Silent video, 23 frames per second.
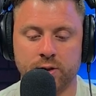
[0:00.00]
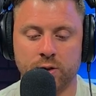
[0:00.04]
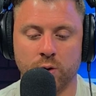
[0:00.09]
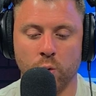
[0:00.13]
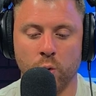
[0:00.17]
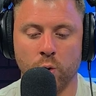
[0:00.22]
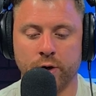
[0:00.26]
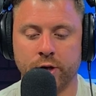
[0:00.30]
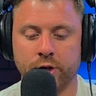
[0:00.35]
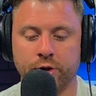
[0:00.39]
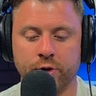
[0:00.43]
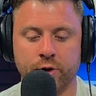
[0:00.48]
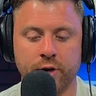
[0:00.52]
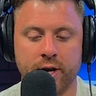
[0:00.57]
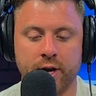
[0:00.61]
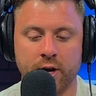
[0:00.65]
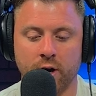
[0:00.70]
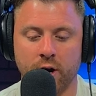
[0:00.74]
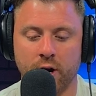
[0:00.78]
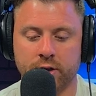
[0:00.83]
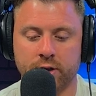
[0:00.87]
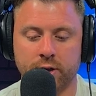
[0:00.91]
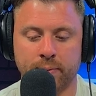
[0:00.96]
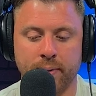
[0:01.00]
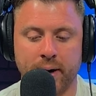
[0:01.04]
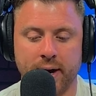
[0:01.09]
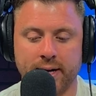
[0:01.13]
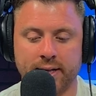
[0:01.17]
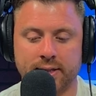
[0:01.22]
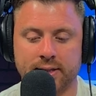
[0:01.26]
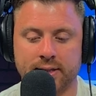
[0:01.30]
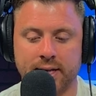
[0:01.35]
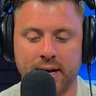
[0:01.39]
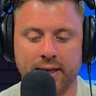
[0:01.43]
or did you hear Hunter
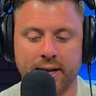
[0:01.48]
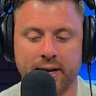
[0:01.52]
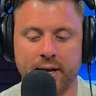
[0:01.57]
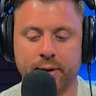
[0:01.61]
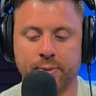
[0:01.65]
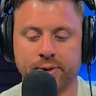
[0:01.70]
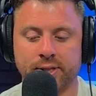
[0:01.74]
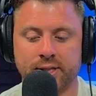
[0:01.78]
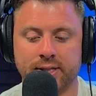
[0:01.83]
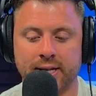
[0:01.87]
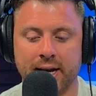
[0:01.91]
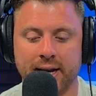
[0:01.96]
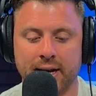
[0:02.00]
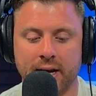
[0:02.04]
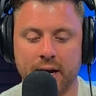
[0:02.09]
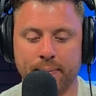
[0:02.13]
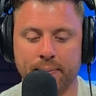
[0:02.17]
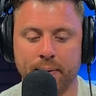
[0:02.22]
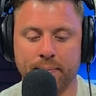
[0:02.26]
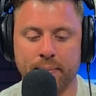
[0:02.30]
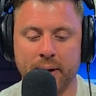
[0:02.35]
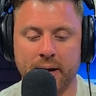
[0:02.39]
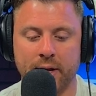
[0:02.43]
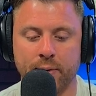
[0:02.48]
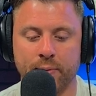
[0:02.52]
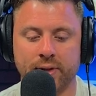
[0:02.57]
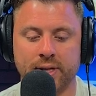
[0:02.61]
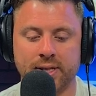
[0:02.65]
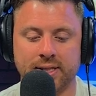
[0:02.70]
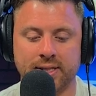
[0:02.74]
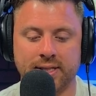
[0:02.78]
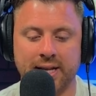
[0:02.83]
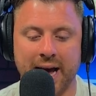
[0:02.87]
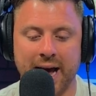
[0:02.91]
Biden say that he was setting up a meeting with
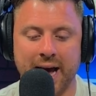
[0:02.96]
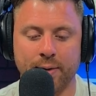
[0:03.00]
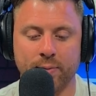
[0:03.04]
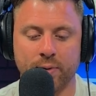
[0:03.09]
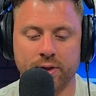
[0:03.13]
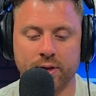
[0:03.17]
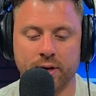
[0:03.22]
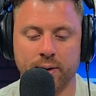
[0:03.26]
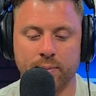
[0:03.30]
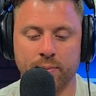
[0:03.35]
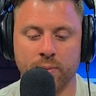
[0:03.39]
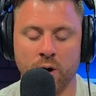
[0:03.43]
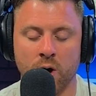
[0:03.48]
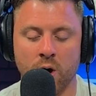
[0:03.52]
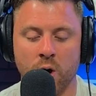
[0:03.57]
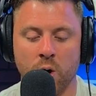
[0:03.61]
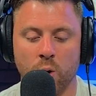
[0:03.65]
his dad with him